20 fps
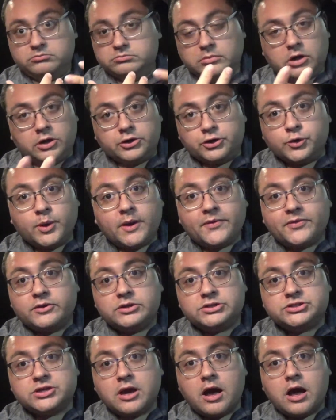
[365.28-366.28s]
are doing their
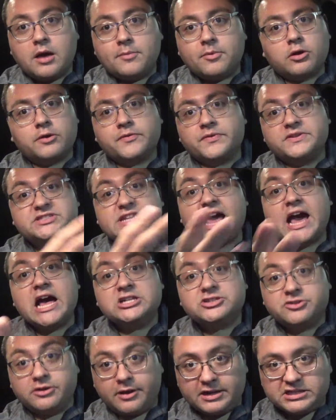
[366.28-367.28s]
job, or these
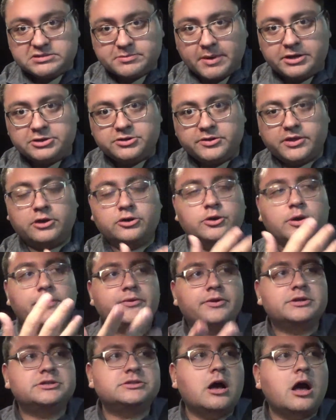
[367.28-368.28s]
astronauts, mind you, that are doing
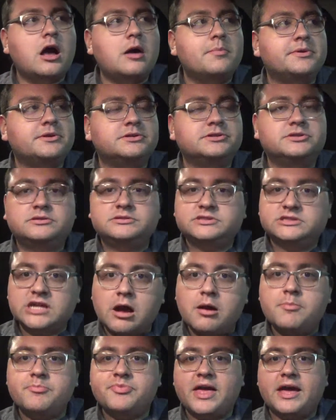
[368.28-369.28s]
their job, and
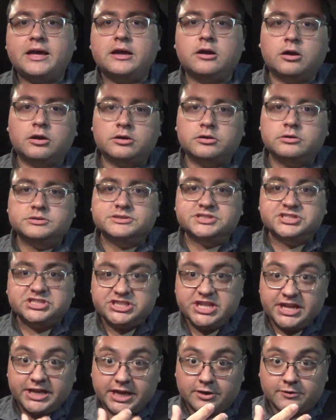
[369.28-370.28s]
some that are
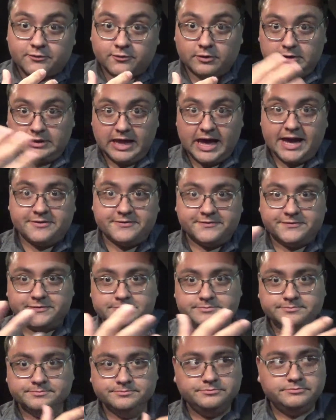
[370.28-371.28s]
seeking for life,
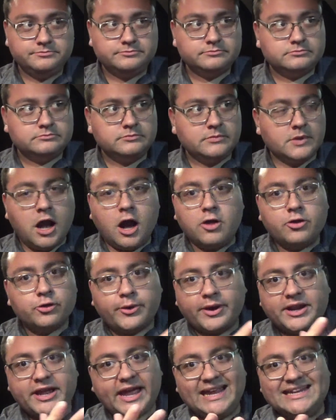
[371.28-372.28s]

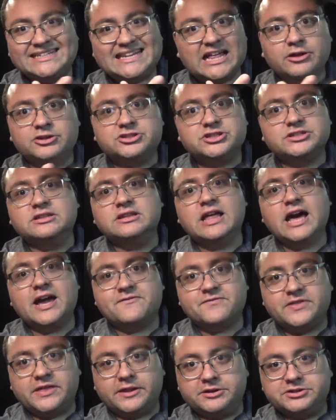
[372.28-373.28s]
other intelligent
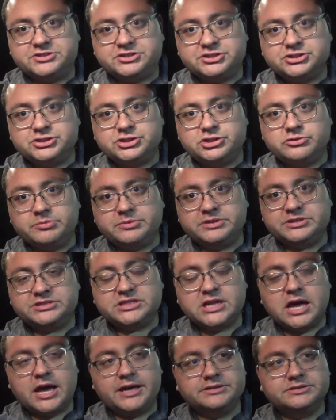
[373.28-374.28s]
life that is just human
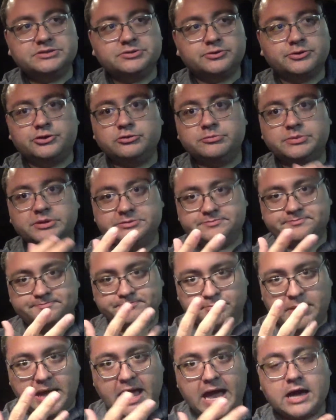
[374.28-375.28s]
science or human
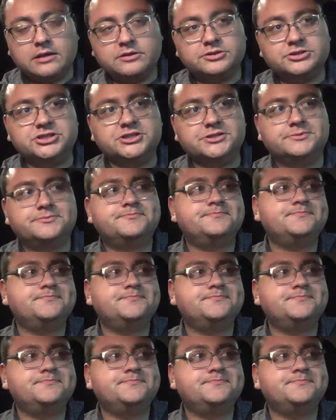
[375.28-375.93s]
biology.